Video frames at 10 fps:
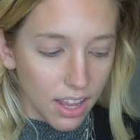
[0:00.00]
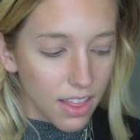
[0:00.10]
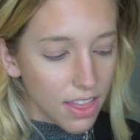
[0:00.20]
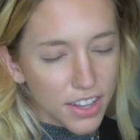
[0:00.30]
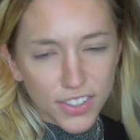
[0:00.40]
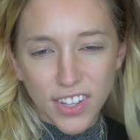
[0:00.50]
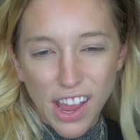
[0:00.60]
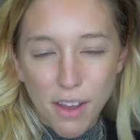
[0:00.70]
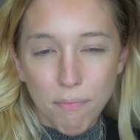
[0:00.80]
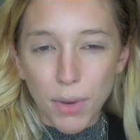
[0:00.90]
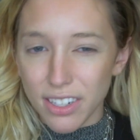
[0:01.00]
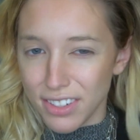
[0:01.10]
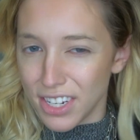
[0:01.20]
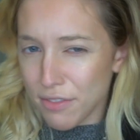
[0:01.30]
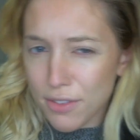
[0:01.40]
the same but
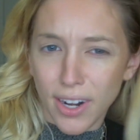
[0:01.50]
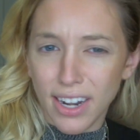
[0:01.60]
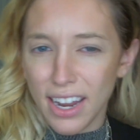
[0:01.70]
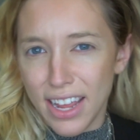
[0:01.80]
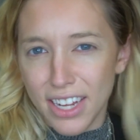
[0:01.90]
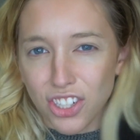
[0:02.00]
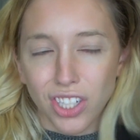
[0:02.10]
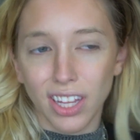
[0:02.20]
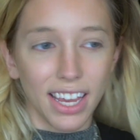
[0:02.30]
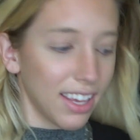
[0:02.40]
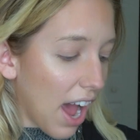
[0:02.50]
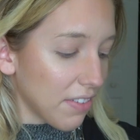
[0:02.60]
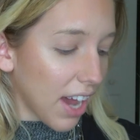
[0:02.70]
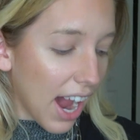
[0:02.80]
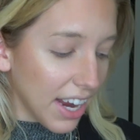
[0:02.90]
different-ish. Like,
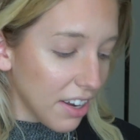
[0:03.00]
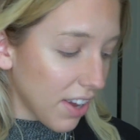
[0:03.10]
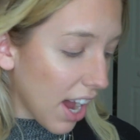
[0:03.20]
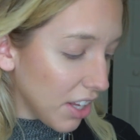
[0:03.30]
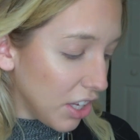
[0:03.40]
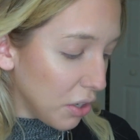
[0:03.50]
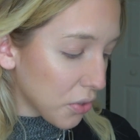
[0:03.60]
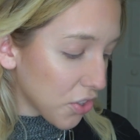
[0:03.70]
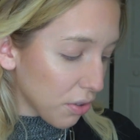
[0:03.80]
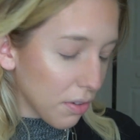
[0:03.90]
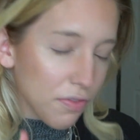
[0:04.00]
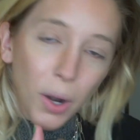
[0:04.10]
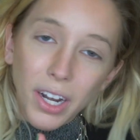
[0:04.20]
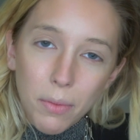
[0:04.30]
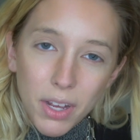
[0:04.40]
I've kind of gotten used to
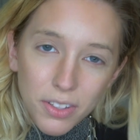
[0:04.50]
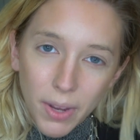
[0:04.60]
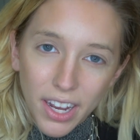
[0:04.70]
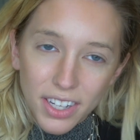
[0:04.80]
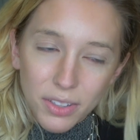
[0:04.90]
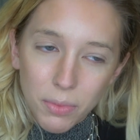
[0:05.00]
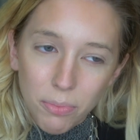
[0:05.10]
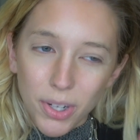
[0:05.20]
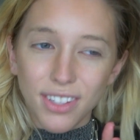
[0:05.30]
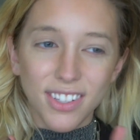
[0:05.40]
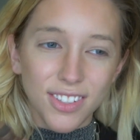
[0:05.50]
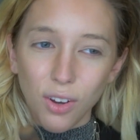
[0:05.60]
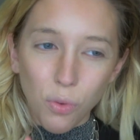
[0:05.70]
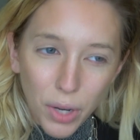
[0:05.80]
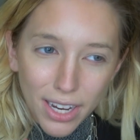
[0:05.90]
referring to him as my husband, but it's
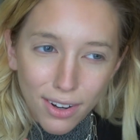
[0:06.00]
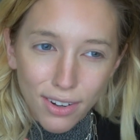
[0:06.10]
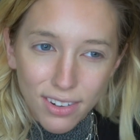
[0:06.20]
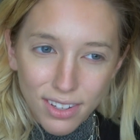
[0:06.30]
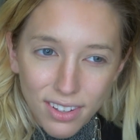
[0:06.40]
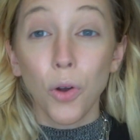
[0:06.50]
still weird.